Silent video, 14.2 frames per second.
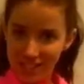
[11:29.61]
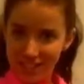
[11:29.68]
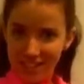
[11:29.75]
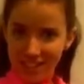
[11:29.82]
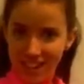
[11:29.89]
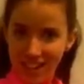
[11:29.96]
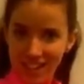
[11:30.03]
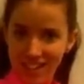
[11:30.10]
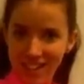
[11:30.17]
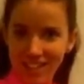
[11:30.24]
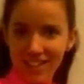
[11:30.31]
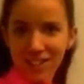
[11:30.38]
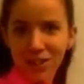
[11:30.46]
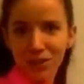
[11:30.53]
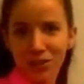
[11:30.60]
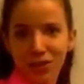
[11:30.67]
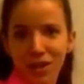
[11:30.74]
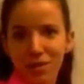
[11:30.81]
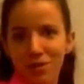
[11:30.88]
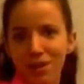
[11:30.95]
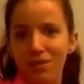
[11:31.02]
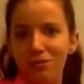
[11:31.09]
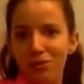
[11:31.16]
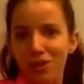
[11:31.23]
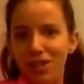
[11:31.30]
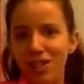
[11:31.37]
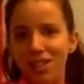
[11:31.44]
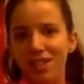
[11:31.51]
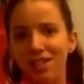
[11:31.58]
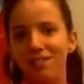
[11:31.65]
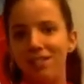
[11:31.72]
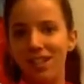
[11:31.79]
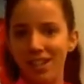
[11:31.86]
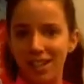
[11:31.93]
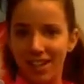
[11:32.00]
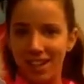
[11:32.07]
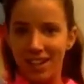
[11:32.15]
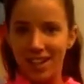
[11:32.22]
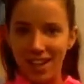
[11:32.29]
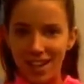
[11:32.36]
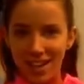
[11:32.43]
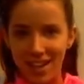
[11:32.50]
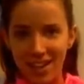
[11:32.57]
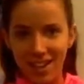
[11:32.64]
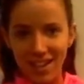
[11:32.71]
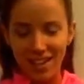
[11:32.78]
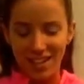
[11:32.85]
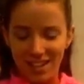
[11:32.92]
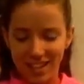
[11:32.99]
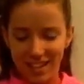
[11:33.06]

That is the 3-beat weave. Yay!